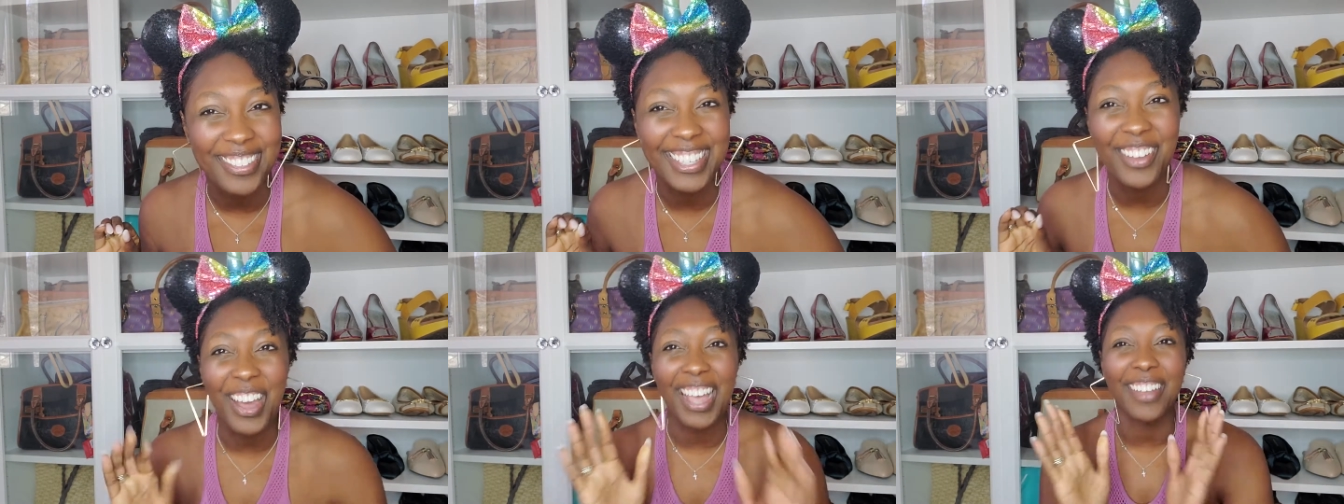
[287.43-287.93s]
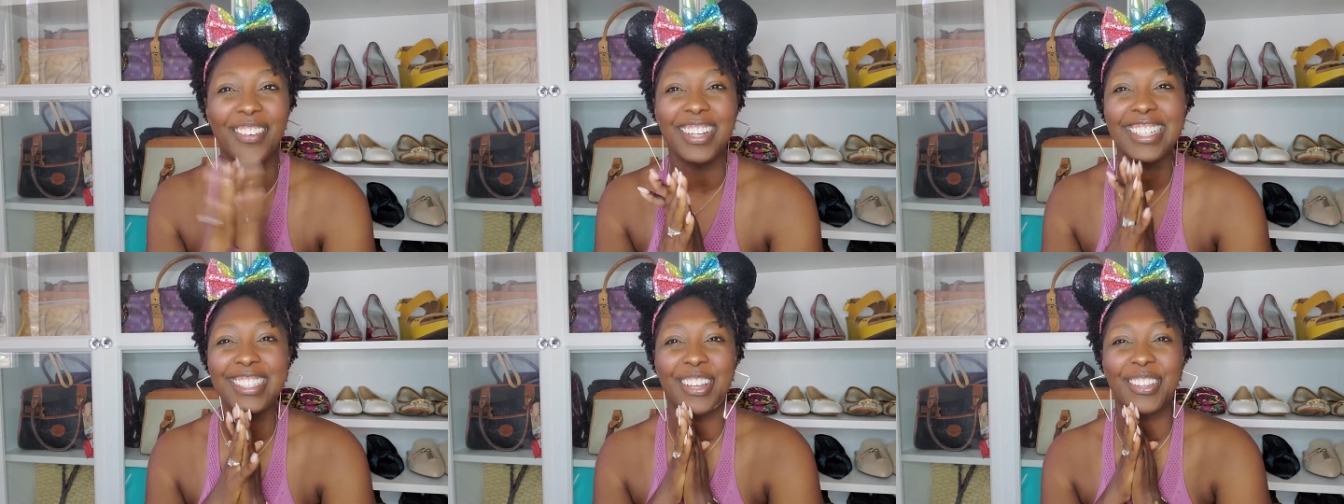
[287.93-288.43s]
So I want
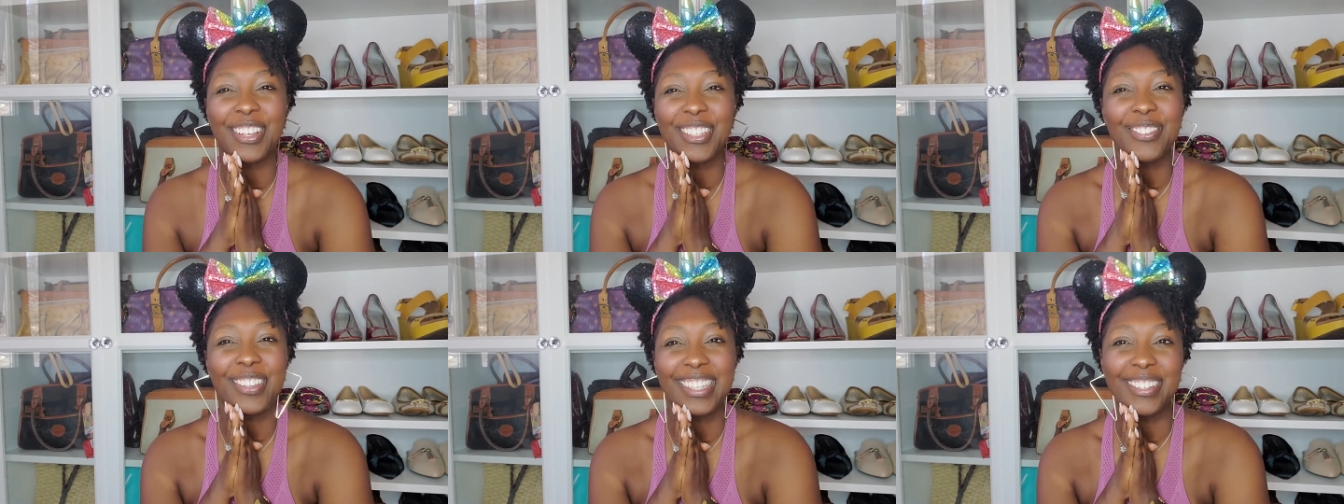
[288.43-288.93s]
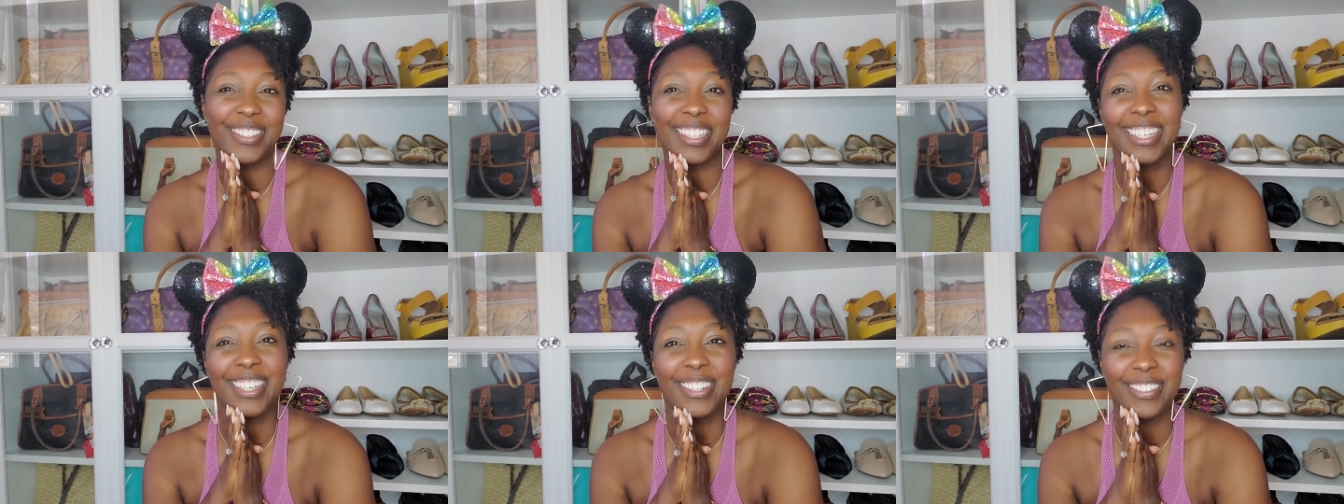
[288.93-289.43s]
to show those with you
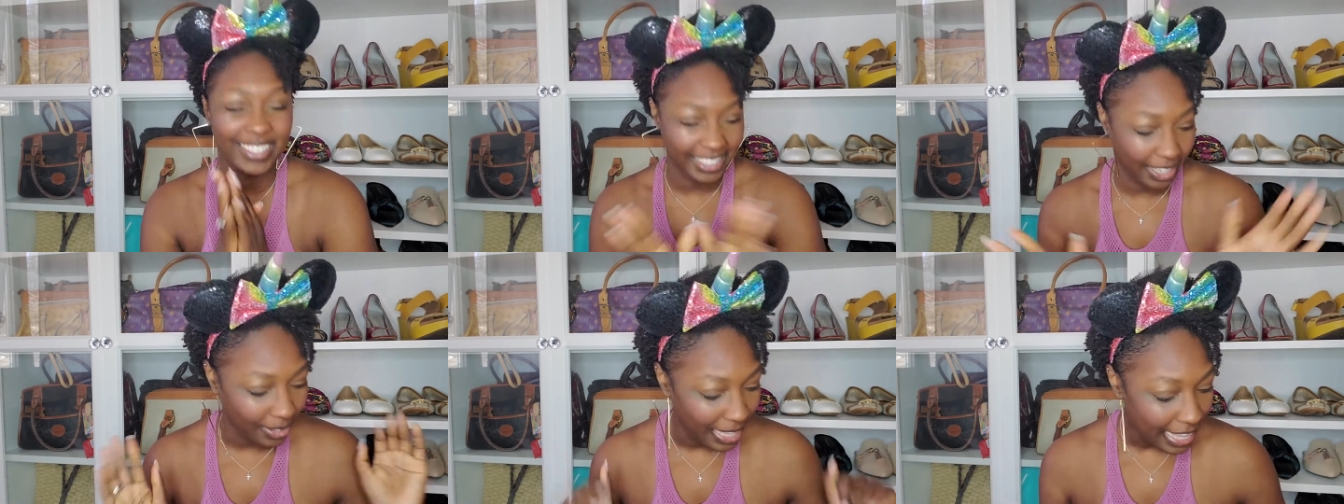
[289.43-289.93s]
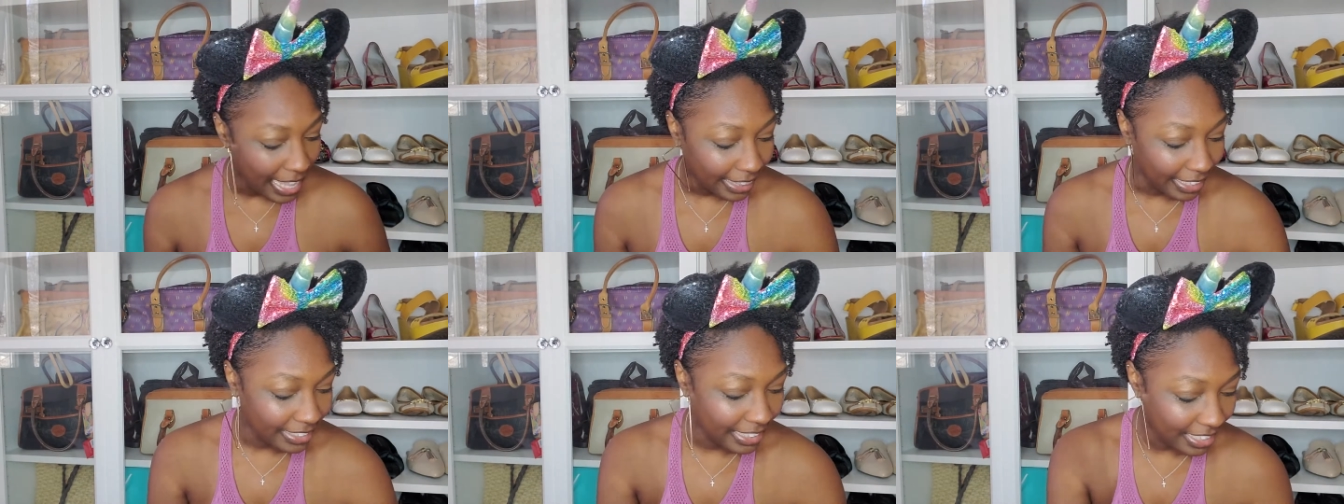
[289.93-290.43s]
too. So
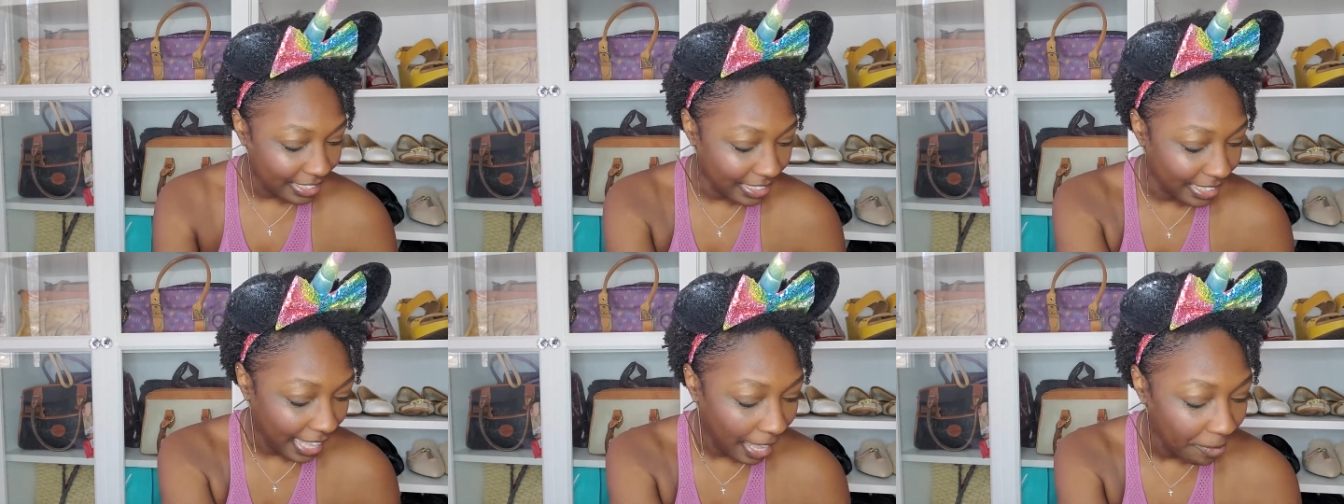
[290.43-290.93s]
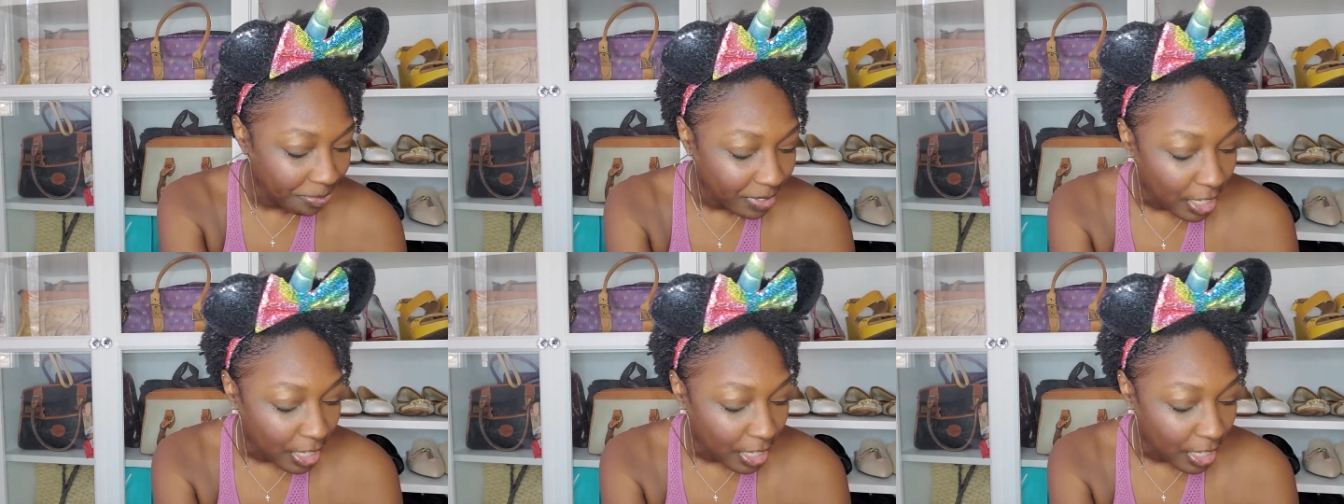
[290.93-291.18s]
let's get into that.